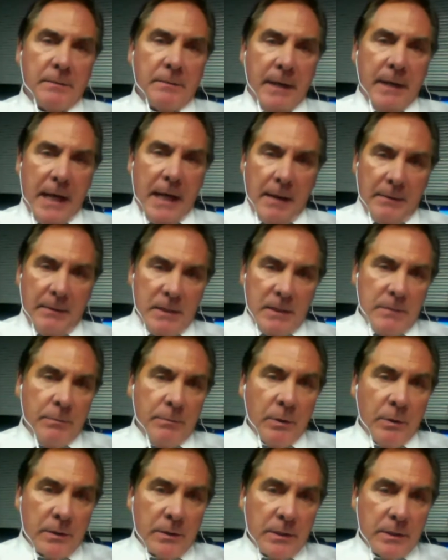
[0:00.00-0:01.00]
Miami
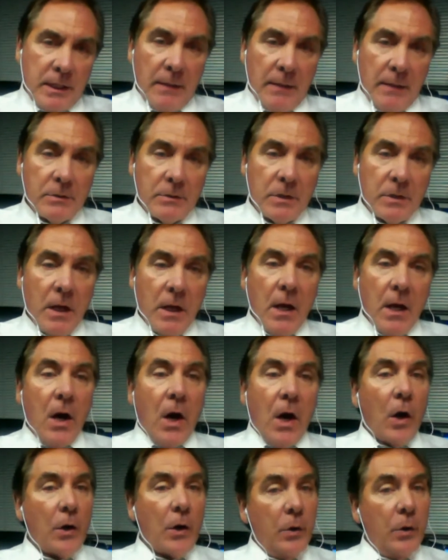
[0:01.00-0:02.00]
sports teams
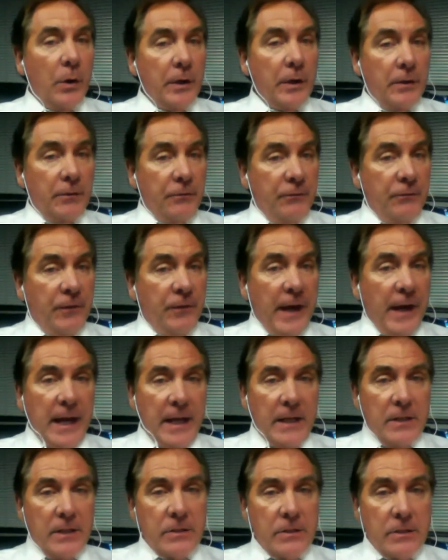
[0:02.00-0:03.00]
are going to
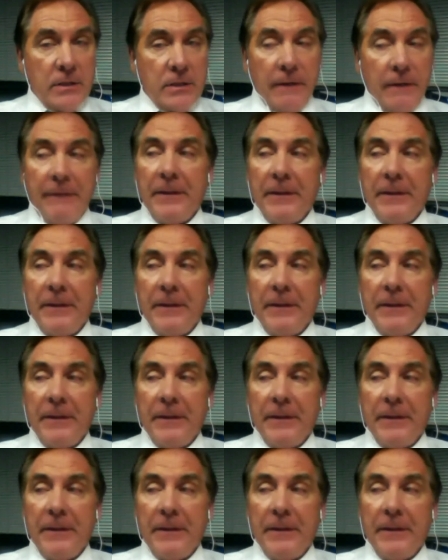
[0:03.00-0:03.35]
face